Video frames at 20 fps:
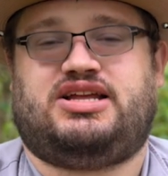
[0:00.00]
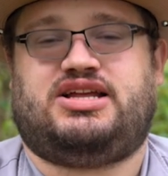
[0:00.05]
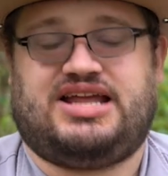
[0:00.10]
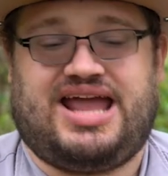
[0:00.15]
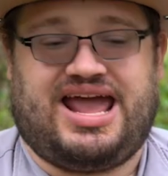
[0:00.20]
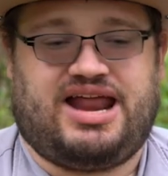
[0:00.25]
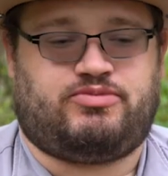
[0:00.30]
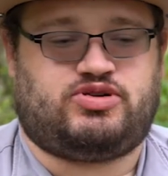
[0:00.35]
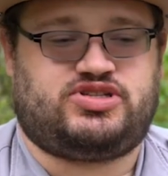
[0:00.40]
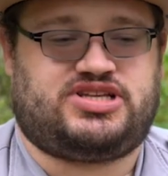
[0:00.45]

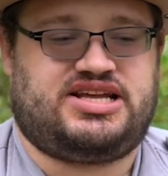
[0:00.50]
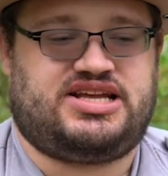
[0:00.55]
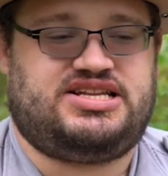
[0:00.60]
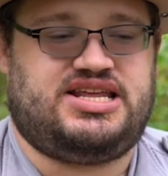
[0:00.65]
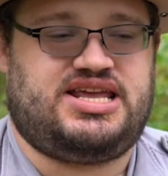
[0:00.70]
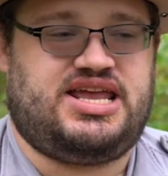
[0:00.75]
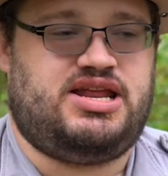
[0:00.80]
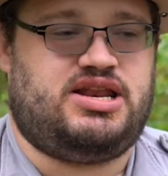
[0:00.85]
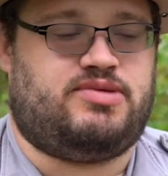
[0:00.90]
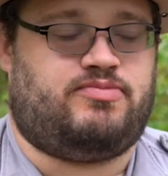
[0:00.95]
animals like
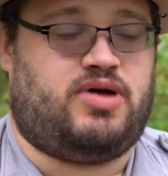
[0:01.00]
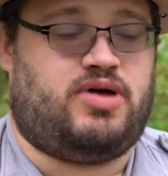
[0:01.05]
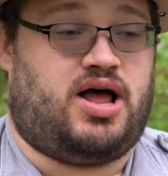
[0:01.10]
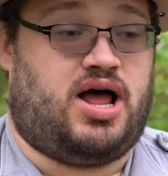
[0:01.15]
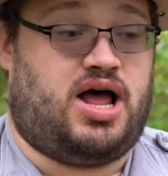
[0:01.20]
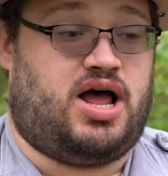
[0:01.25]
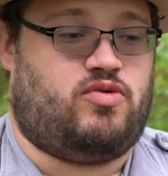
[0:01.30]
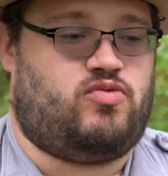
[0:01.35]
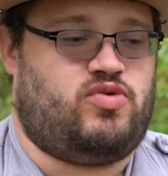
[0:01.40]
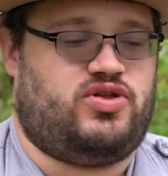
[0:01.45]
to eat
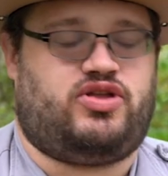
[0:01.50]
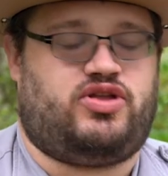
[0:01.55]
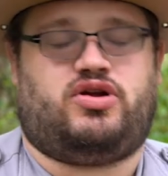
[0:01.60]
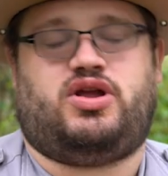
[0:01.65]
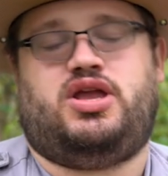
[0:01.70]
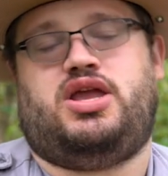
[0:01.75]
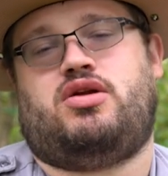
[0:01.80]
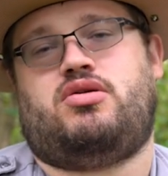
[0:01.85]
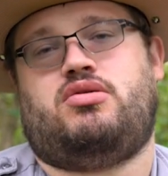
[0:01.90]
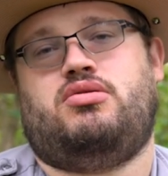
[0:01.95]
when they're
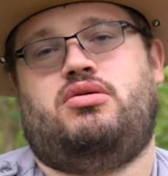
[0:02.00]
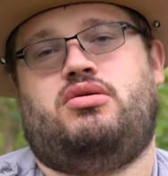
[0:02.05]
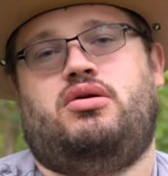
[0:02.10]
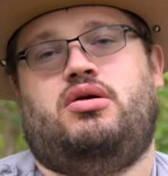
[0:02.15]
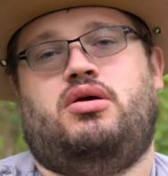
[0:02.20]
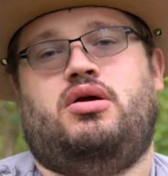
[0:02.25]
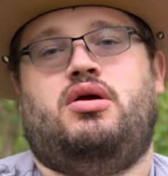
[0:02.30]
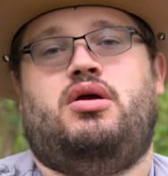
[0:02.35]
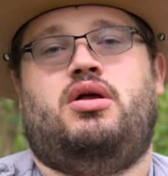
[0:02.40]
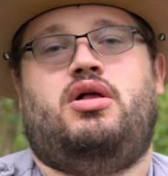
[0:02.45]
here.
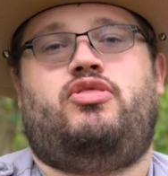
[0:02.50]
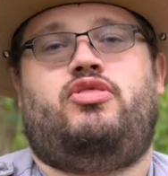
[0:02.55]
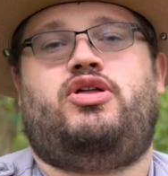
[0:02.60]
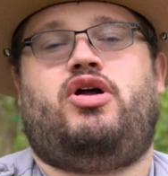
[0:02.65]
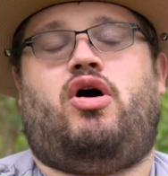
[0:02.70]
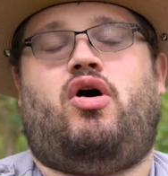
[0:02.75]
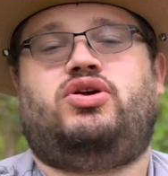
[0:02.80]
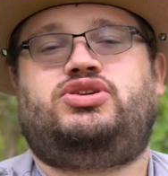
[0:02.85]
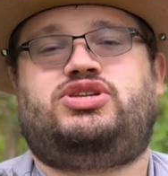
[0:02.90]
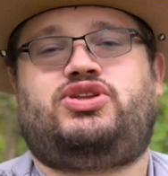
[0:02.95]
They
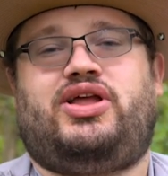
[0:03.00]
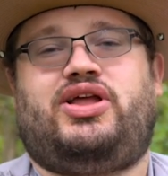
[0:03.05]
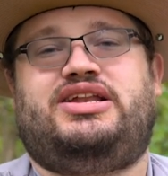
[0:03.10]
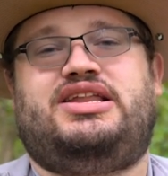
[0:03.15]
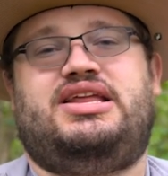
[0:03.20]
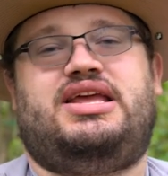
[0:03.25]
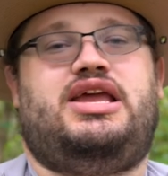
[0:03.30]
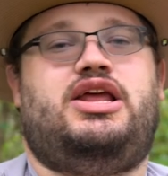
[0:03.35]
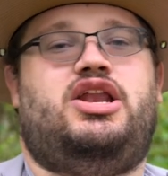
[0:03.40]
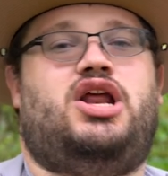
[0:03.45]
also like
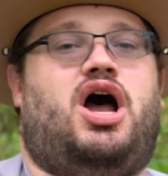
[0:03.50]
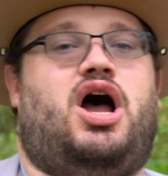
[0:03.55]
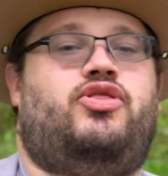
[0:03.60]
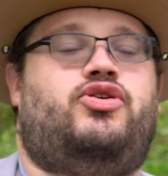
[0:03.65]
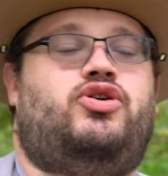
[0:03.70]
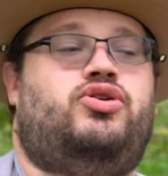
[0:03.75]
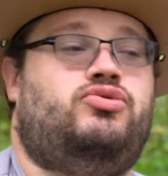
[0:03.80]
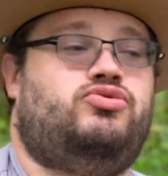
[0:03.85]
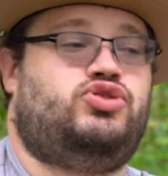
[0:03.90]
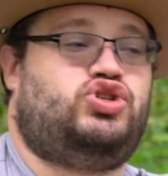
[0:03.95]
to eat
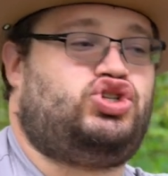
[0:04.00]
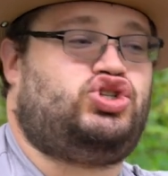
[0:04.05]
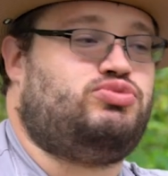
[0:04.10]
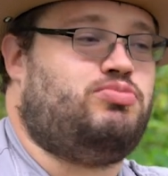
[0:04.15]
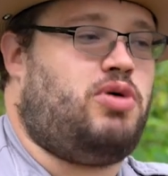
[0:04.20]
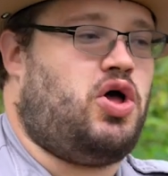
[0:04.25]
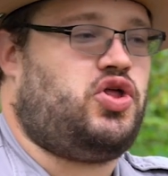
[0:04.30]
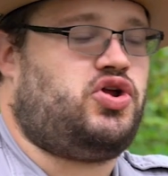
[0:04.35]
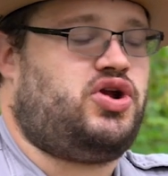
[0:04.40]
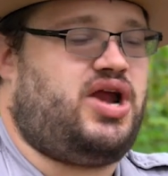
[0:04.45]
other
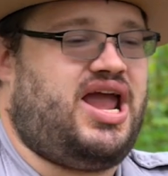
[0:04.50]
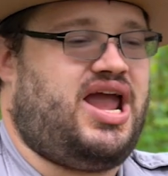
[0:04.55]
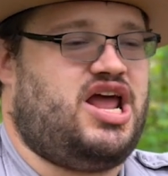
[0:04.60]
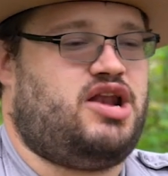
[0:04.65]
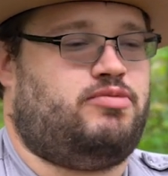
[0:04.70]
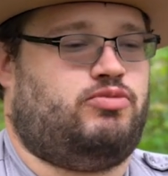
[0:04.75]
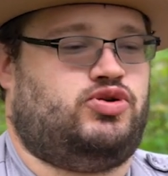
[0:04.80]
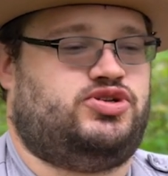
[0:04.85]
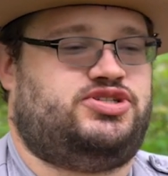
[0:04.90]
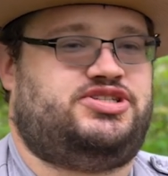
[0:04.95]
smaller
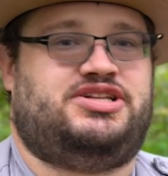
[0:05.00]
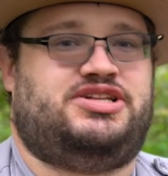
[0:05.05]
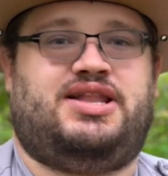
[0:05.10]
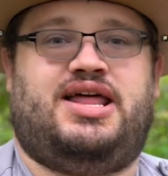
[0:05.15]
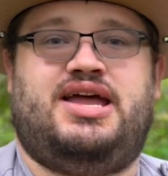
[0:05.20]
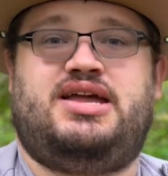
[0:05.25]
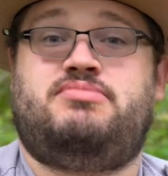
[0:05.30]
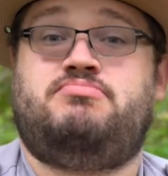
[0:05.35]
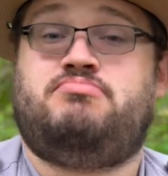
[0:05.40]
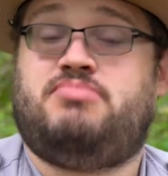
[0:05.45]
animals
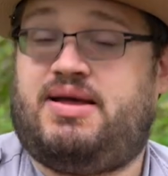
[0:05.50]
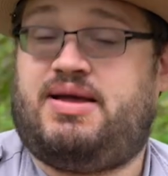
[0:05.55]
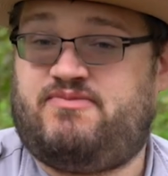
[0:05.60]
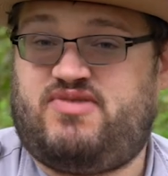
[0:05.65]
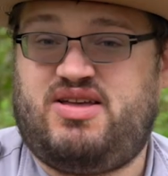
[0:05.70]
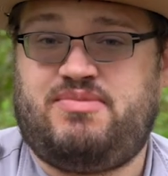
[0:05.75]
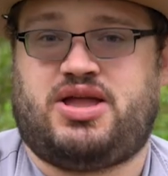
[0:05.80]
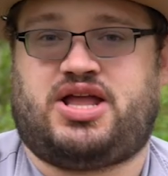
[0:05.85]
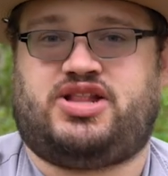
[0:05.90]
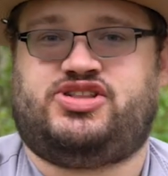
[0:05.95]
like
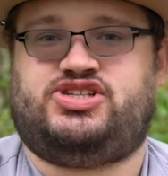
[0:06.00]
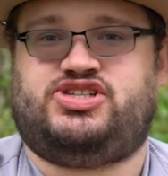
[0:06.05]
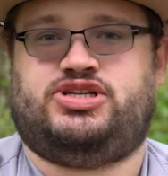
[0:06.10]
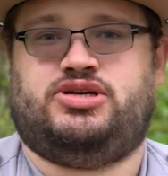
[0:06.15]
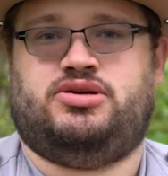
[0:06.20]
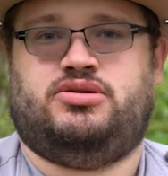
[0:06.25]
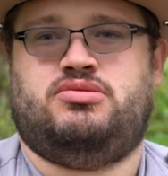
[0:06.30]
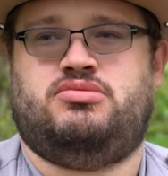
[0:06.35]
amphibians.